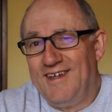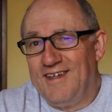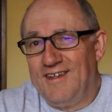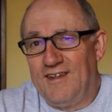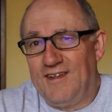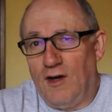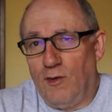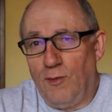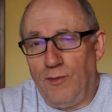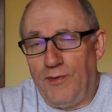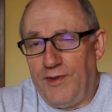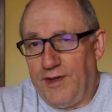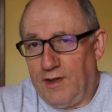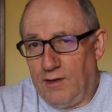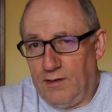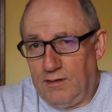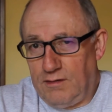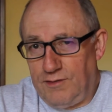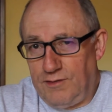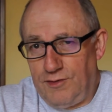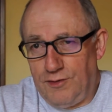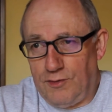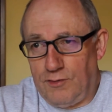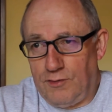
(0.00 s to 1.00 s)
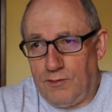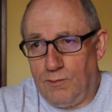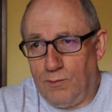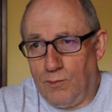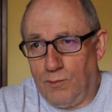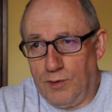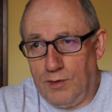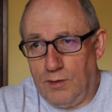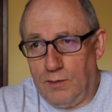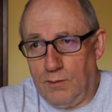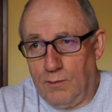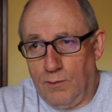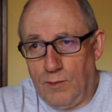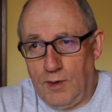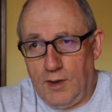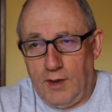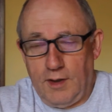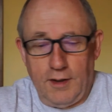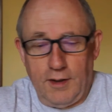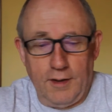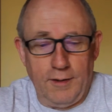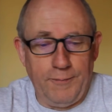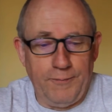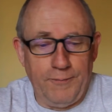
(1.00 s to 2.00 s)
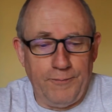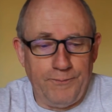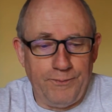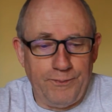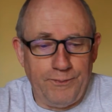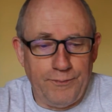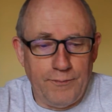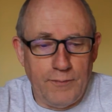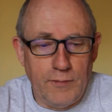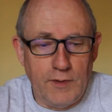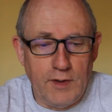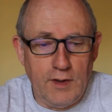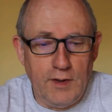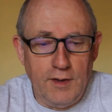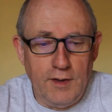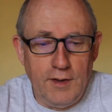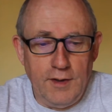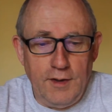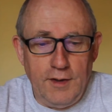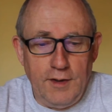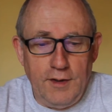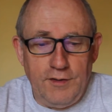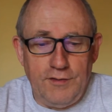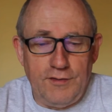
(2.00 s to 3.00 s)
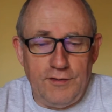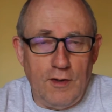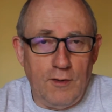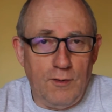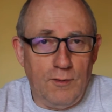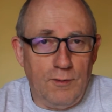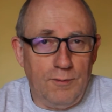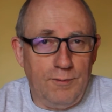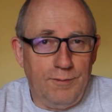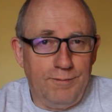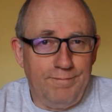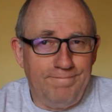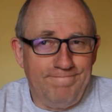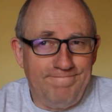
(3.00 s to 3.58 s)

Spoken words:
The whole thing just wouldn't work. So,